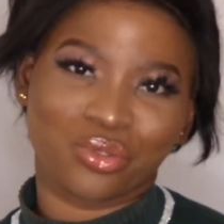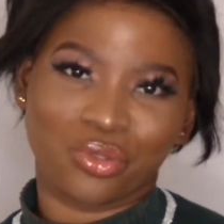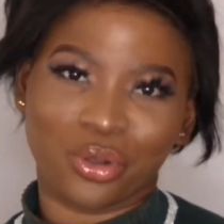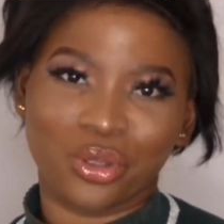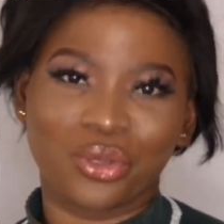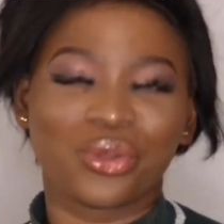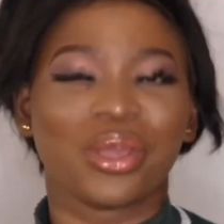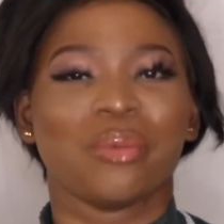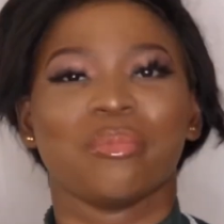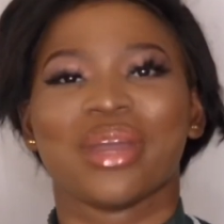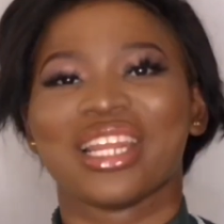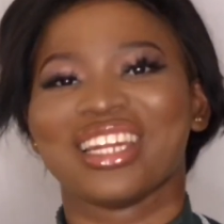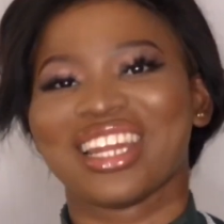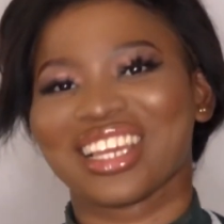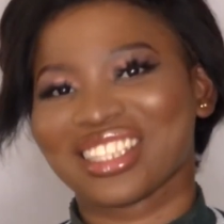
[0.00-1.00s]
for you in my
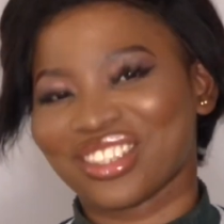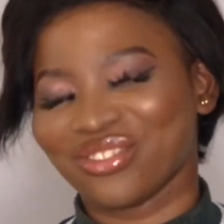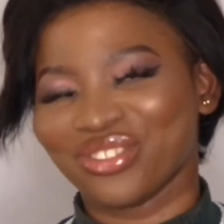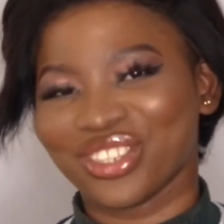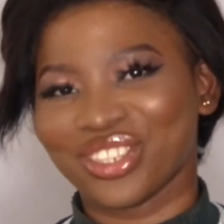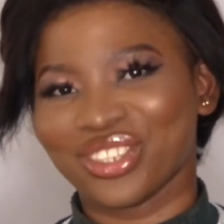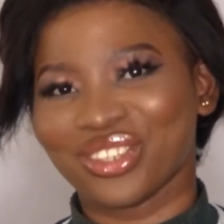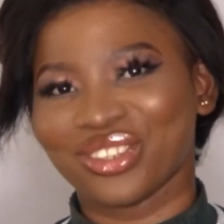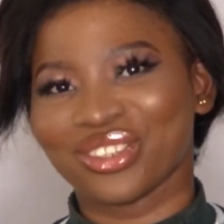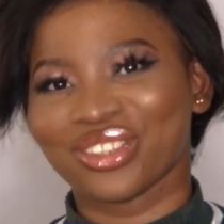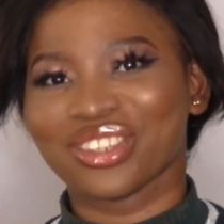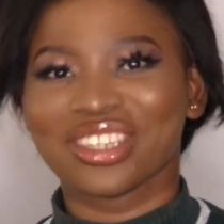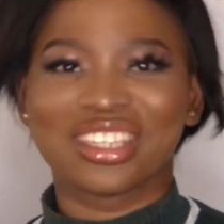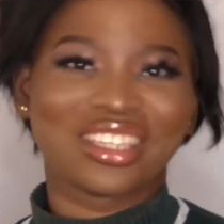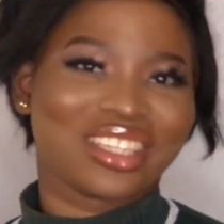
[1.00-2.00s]
next video.
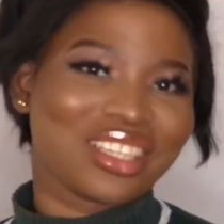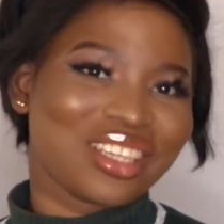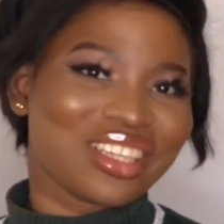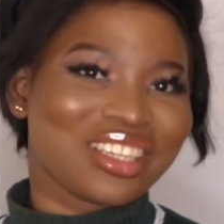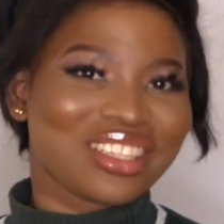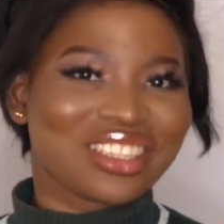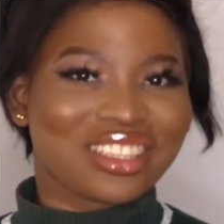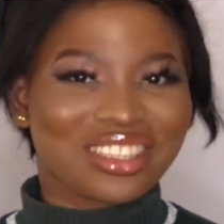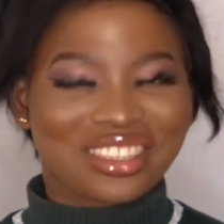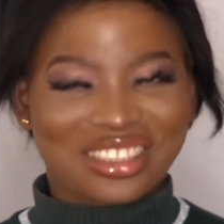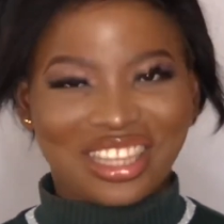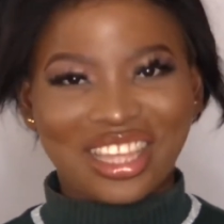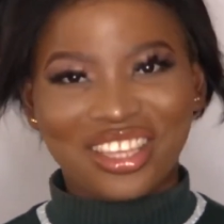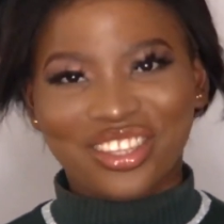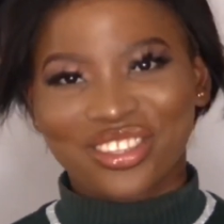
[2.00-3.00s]

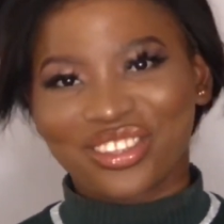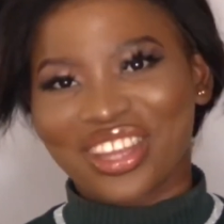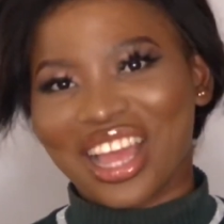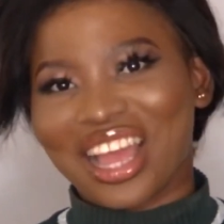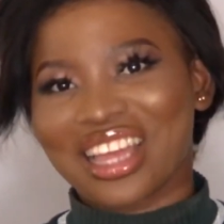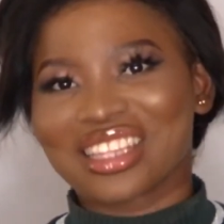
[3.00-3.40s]
Thank you guys.